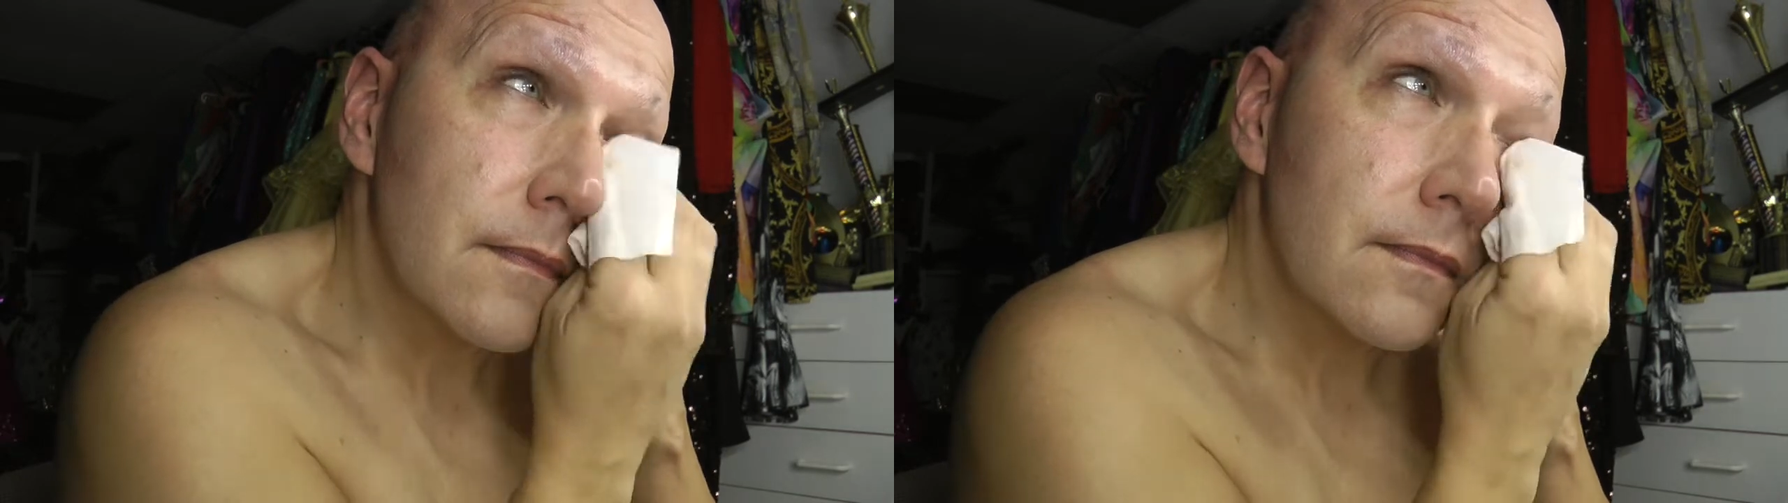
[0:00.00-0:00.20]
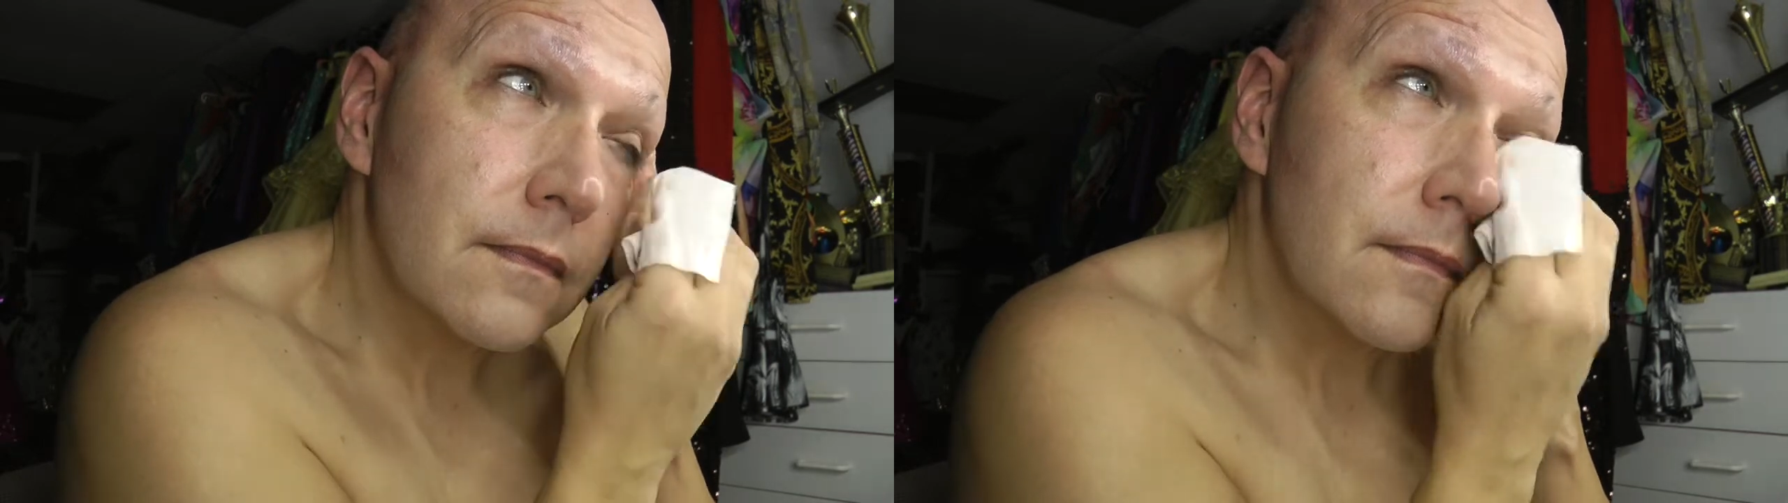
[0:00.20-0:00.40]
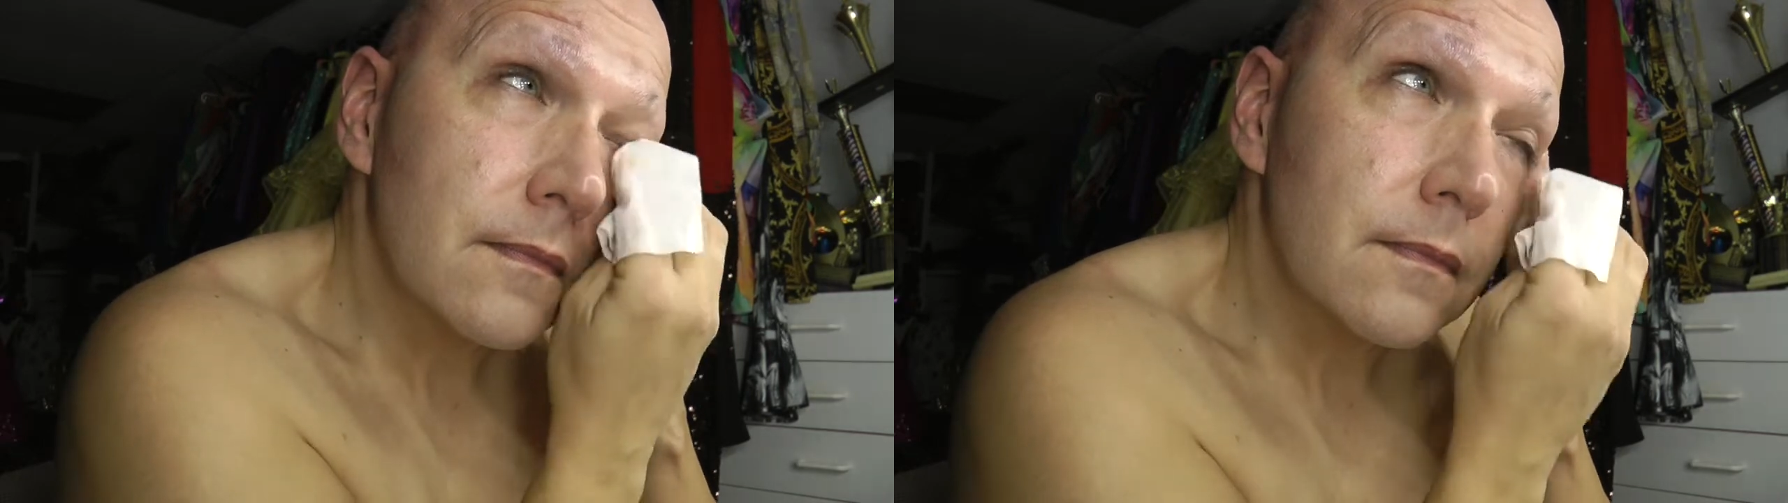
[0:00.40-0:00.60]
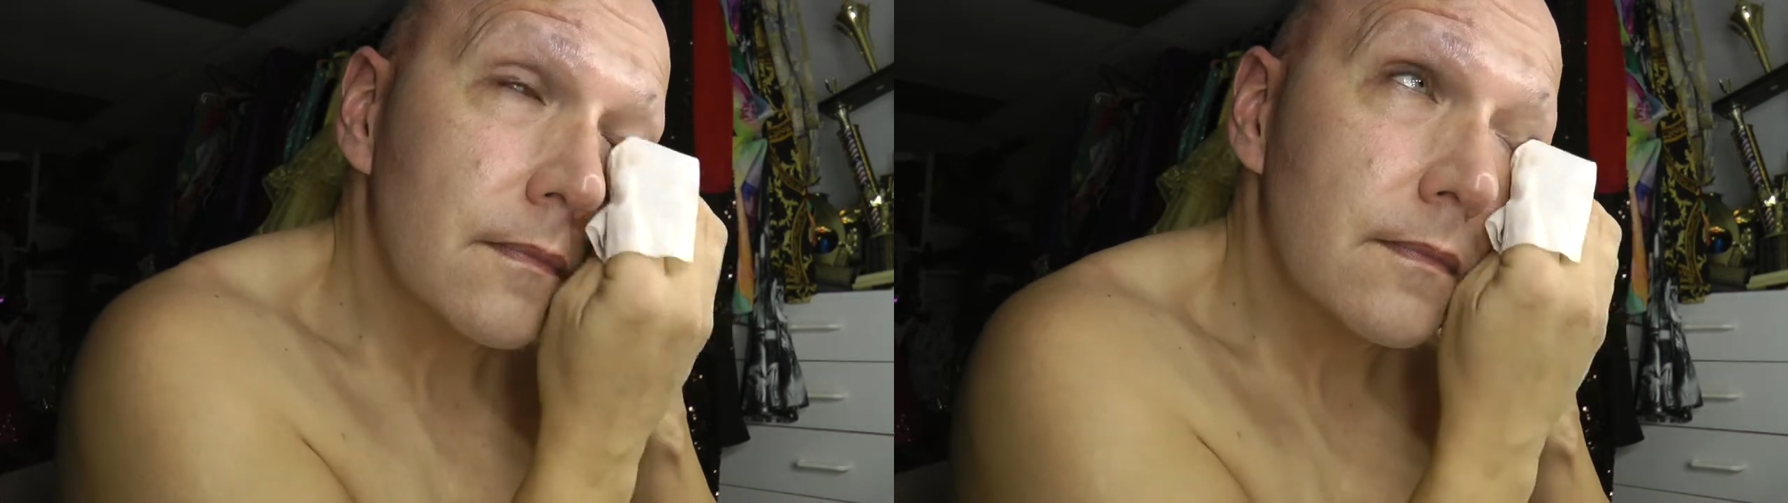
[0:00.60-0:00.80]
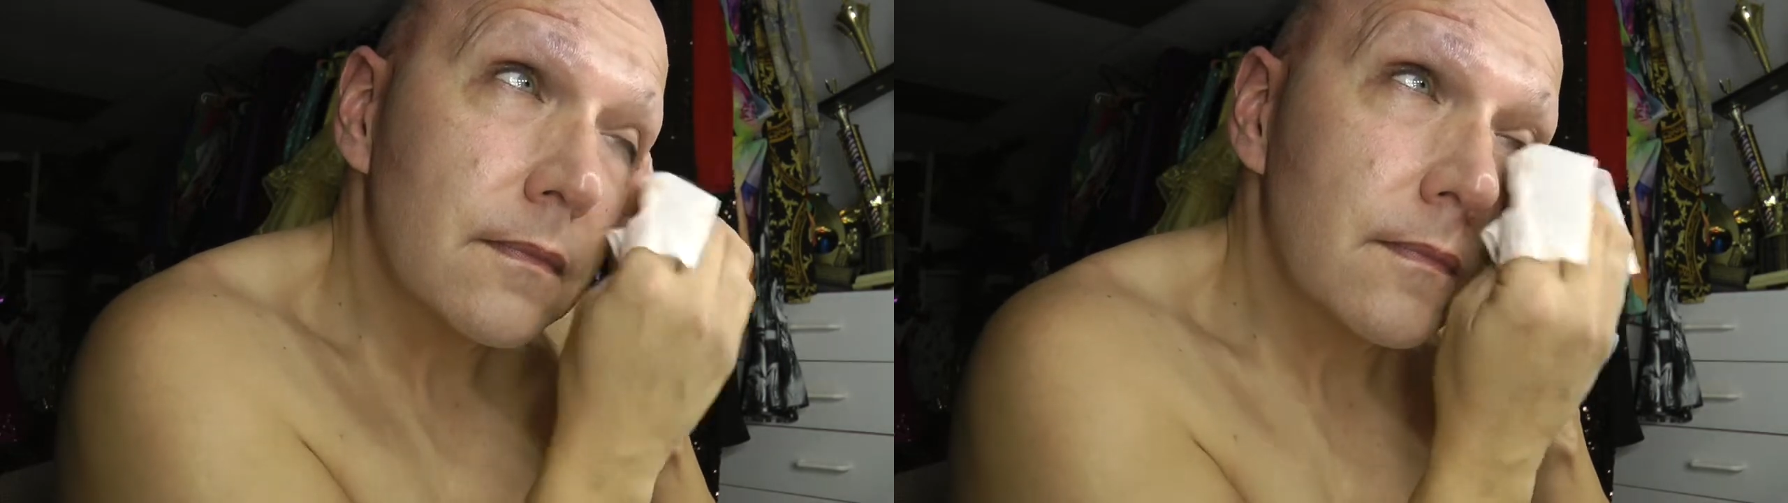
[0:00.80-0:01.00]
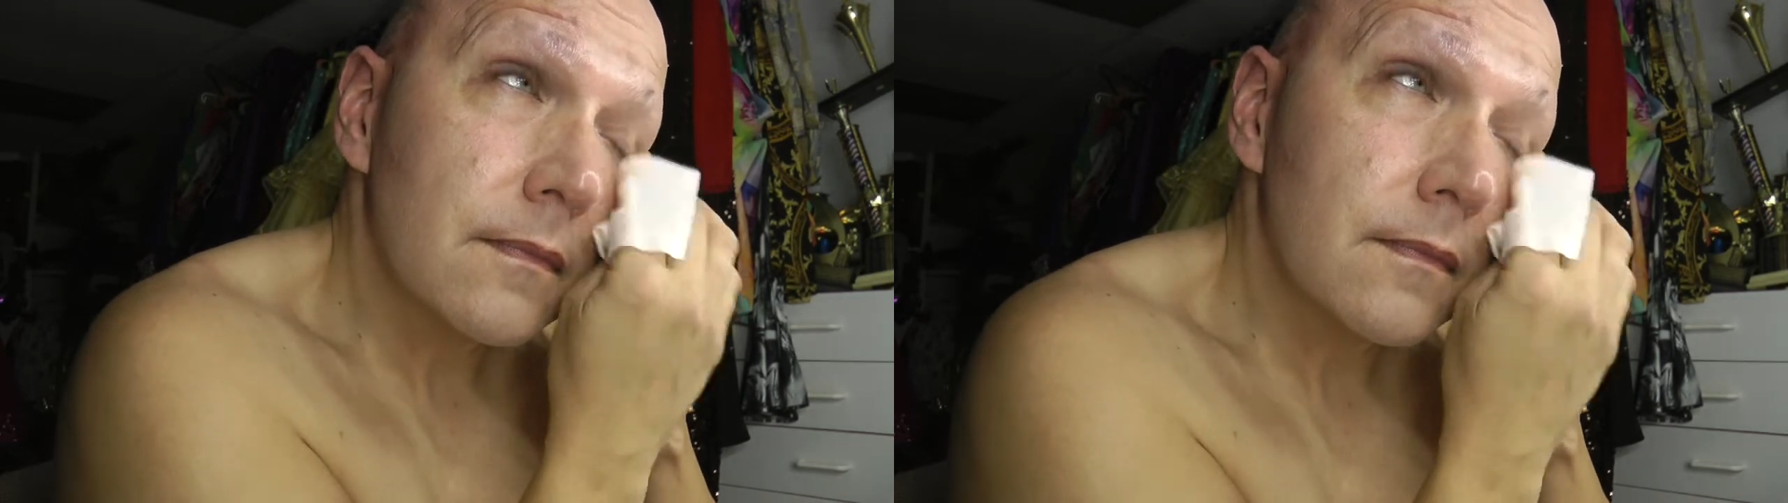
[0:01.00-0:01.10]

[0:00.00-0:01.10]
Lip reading: camp and